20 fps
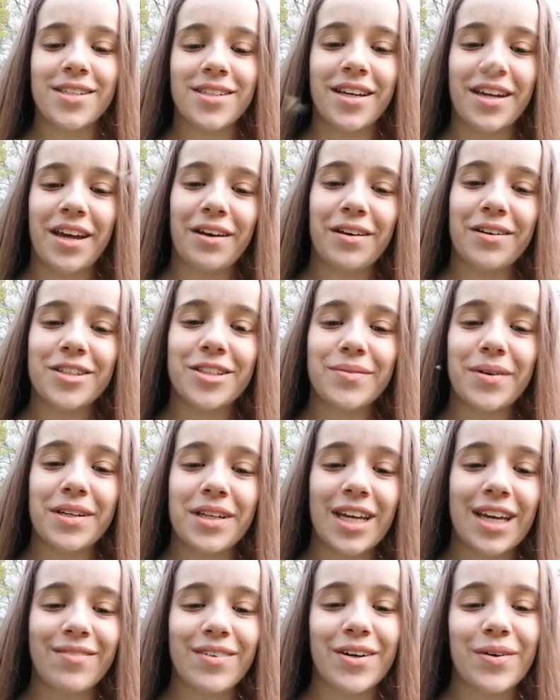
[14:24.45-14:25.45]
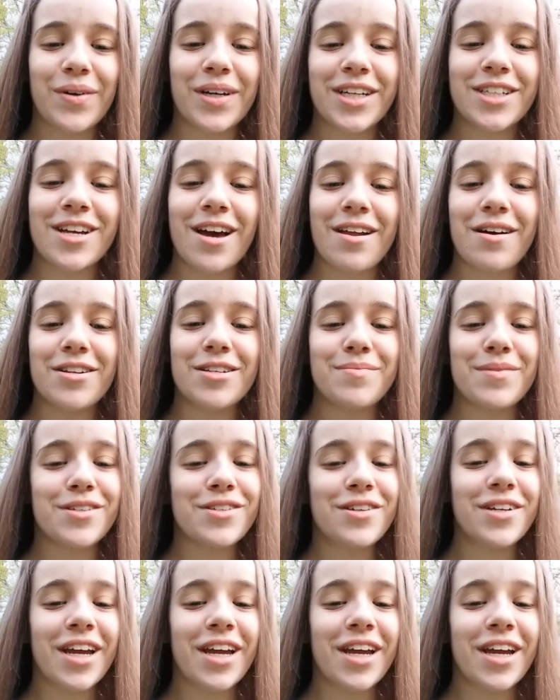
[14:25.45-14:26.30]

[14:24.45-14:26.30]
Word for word: And I also wanted to give a quick shout out to Mr.